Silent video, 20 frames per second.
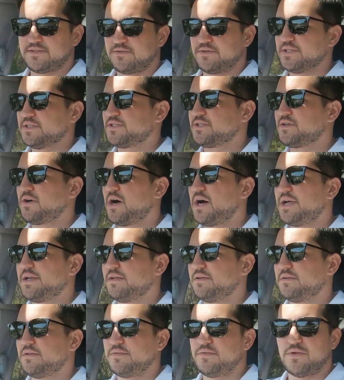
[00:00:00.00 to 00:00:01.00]
inside
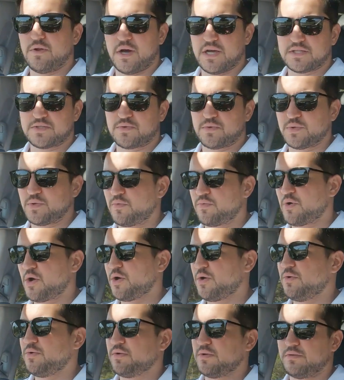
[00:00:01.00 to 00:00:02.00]
and nicer on the
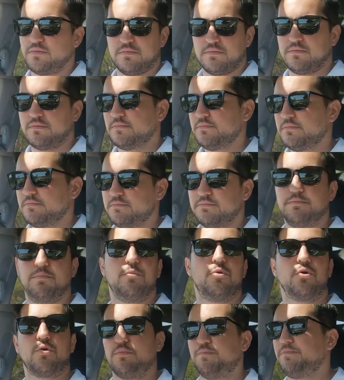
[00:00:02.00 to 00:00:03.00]
road and
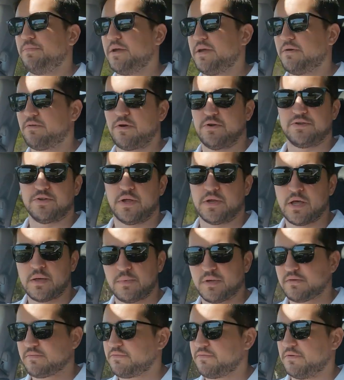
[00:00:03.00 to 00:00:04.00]
more
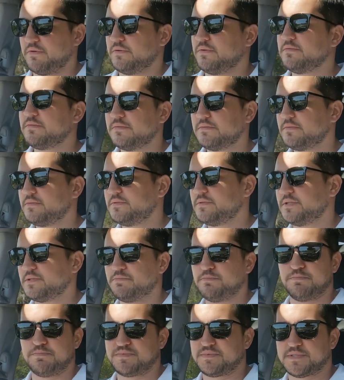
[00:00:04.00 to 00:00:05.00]
aerodynamic for just
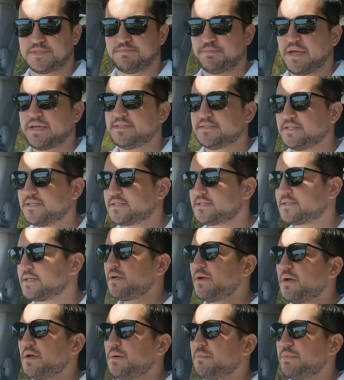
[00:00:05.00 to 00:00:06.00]
basics.
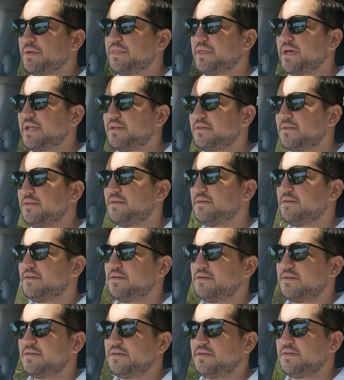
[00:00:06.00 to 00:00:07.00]
But then
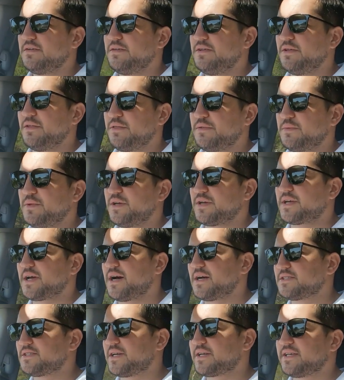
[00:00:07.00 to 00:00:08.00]
your
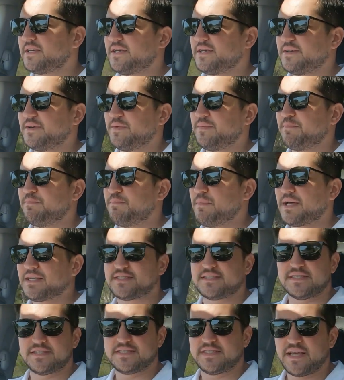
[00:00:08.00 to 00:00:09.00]
cars like your
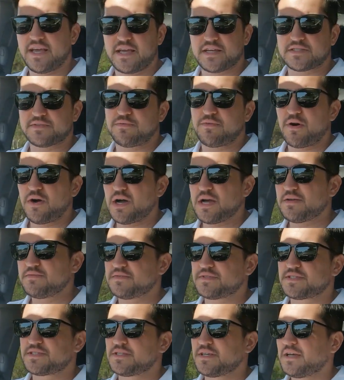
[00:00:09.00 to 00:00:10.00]
Mazda
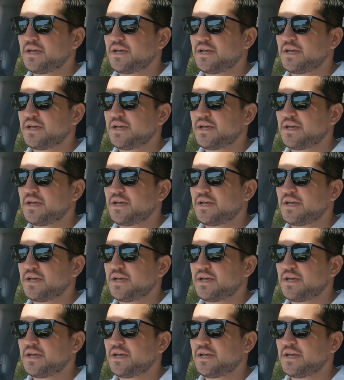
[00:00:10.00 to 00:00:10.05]
CX-5s,